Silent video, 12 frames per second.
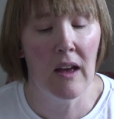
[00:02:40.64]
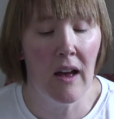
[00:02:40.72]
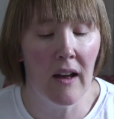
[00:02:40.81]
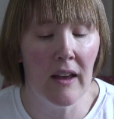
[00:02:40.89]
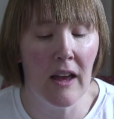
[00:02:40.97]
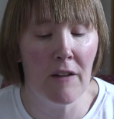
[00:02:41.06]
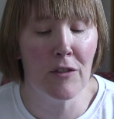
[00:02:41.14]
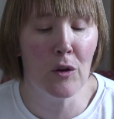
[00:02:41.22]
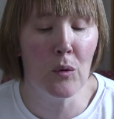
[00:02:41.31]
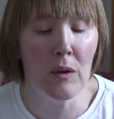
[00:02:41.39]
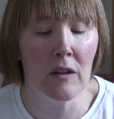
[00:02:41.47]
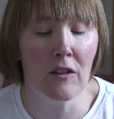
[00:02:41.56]
I have the
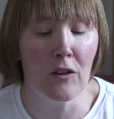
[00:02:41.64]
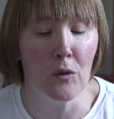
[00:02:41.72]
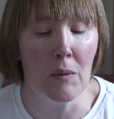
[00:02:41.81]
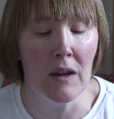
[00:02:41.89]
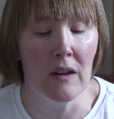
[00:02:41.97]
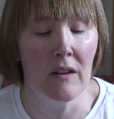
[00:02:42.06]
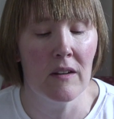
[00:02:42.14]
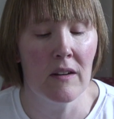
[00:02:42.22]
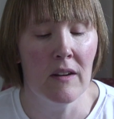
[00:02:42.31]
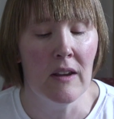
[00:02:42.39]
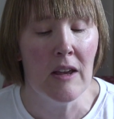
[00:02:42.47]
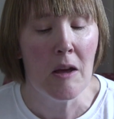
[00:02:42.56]
quilt you made.
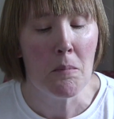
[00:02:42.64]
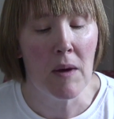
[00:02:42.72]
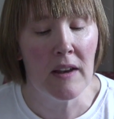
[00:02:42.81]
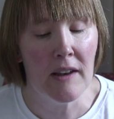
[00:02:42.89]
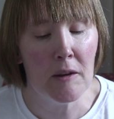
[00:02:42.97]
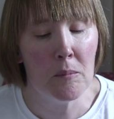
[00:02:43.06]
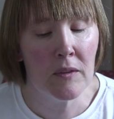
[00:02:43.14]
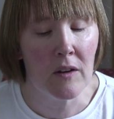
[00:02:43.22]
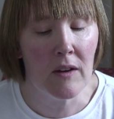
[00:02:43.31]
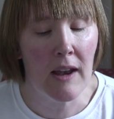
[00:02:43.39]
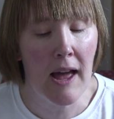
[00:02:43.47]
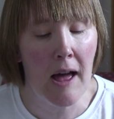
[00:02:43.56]
My limbs
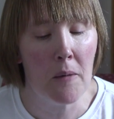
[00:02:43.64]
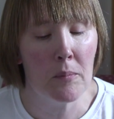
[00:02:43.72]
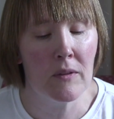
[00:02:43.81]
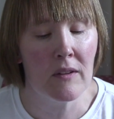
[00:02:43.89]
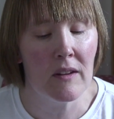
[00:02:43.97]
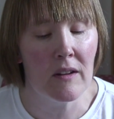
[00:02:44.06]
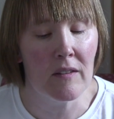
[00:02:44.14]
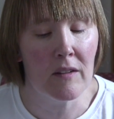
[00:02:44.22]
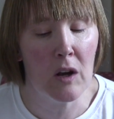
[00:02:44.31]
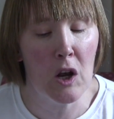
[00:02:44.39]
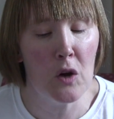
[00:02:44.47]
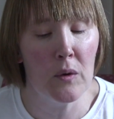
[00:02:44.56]
are lapped in
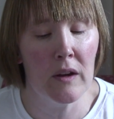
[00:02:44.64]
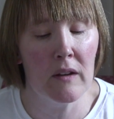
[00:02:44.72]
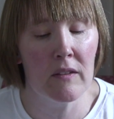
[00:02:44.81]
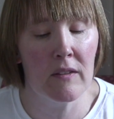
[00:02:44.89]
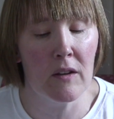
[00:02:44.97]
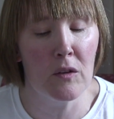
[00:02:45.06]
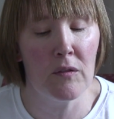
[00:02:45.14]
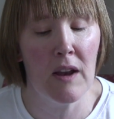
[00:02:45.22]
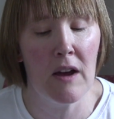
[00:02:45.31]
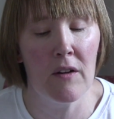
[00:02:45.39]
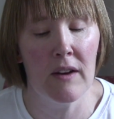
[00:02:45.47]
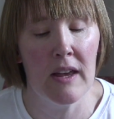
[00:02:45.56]
its glowing
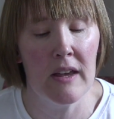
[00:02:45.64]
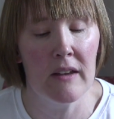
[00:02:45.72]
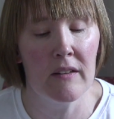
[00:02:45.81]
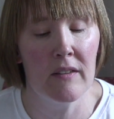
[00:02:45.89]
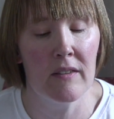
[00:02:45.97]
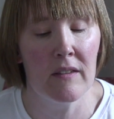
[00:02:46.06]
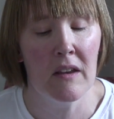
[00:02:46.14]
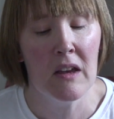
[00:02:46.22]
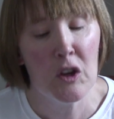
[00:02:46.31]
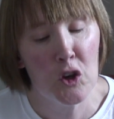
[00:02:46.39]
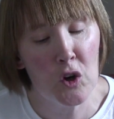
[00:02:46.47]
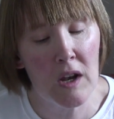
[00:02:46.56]
sunflower heads,
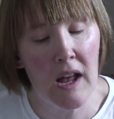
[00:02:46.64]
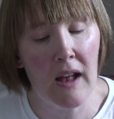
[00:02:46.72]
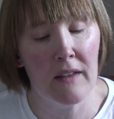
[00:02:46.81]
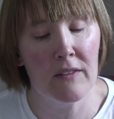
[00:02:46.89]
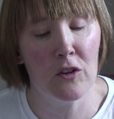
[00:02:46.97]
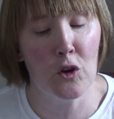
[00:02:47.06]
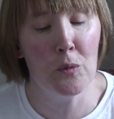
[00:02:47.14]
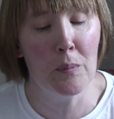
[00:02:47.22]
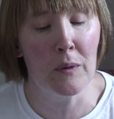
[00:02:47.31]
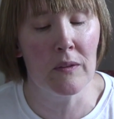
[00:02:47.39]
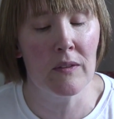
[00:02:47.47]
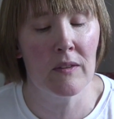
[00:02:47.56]
your last
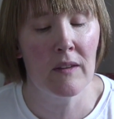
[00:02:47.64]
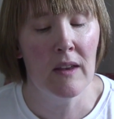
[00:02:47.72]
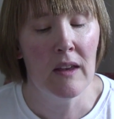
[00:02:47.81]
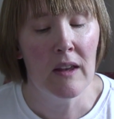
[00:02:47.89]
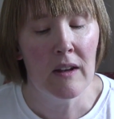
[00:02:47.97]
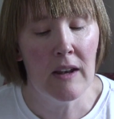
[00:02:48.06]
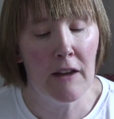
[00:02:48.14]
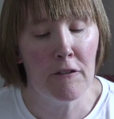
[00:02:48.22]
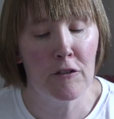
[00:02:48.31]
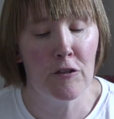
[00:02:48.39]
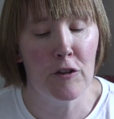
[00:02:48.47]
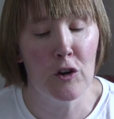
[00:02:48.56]
opus,
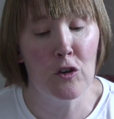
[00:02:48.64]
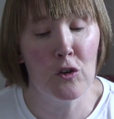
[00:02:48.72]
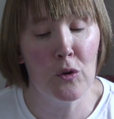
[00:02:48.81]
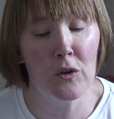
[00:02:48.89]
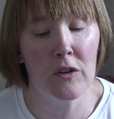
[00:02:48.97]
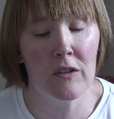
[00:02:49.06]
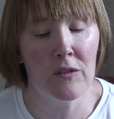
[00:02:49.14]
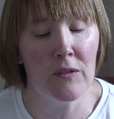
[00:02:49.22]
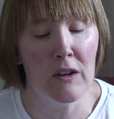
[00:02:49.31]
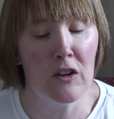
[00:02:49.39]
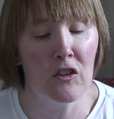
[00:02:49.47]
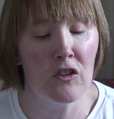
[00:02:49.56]
left for your daughter to
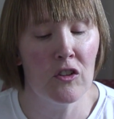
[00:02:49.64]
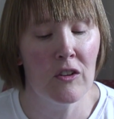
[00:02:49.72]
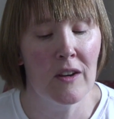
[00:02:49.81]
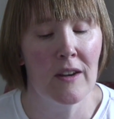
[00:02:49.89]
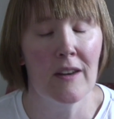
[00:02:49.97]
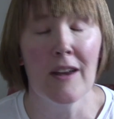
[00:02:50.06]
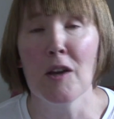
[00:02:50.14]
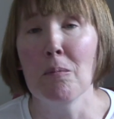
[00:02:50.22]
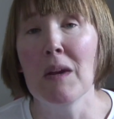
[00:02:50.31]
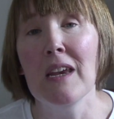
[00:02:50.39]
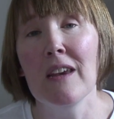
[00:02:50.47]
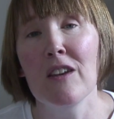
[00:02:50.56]
finish
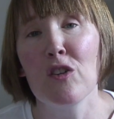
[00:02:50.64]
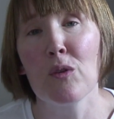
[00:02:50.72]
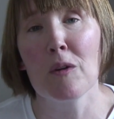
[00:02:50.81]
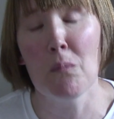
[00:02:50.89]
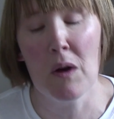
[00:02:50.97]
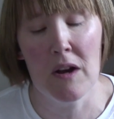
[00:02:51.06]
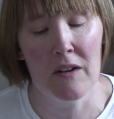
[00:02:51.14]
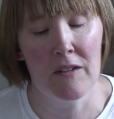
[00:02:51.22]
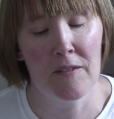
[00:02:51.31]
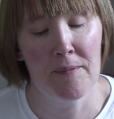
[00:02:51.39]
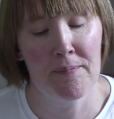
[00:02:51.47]
and me to admire.